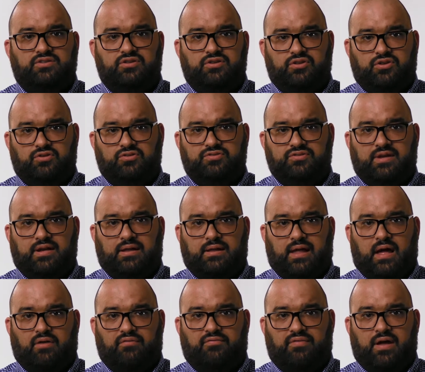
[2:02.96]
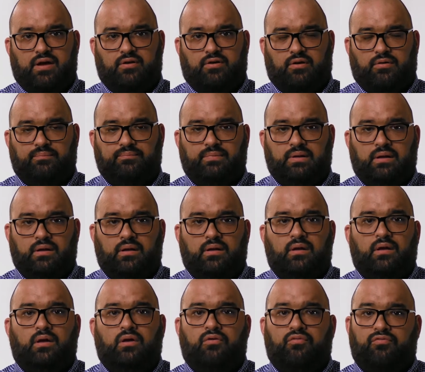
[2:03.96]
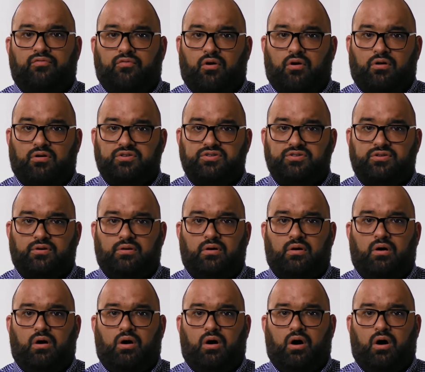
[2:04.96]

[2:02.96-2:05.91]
to use a cloud vendor. First,